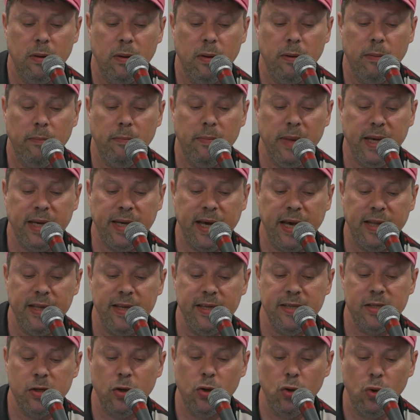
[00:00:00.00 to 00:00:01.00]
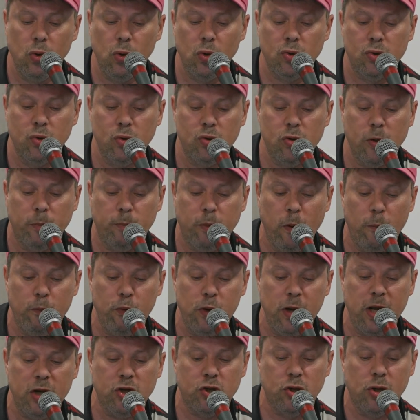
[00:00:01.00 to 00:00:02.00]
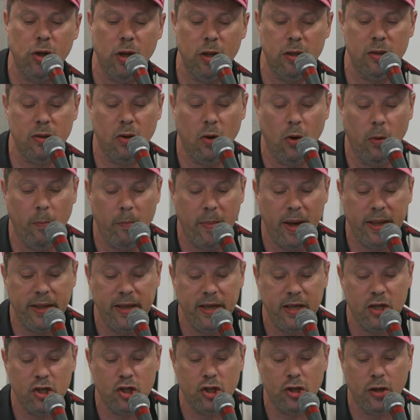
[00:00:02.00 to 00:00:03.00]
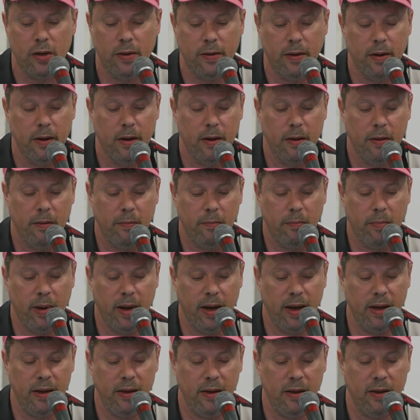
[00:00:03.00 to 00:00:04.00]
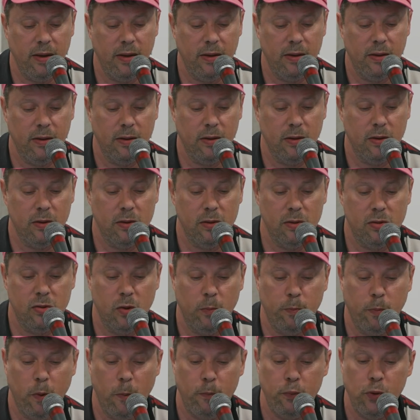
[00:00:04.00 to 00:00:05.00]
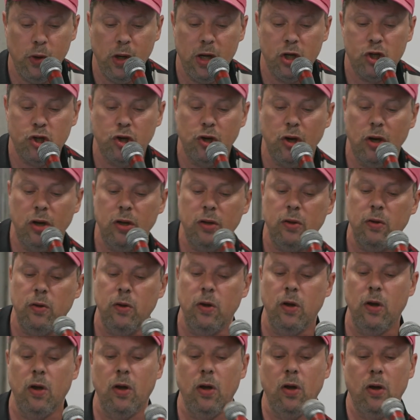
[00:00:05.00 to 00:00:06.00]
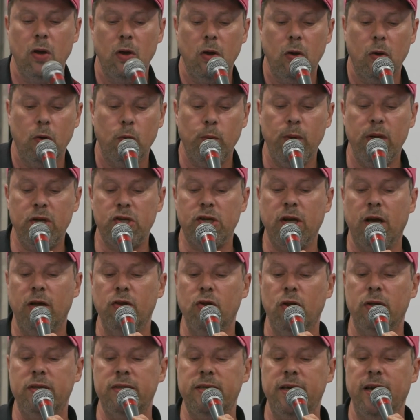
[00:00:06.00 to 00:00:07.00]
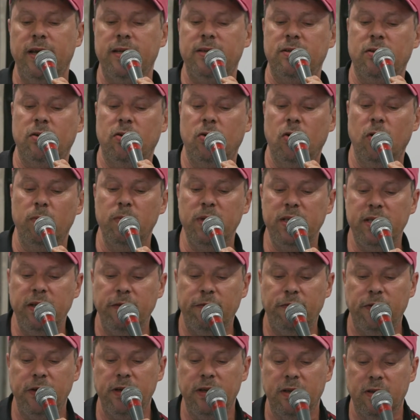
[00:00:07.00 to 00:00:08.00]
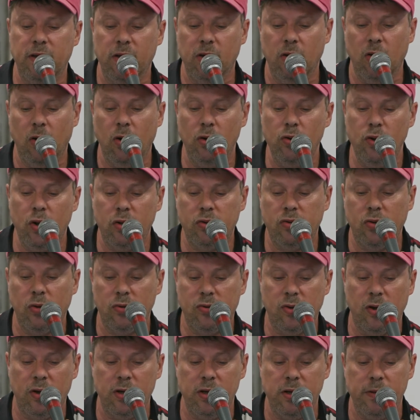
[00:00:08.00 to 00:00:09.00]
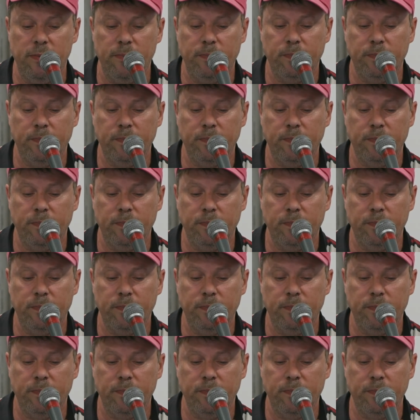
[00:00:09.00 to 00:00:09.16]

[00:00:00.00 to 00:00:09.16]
mechanisms close to the population or managed by the population which are not yet commodified or not totally,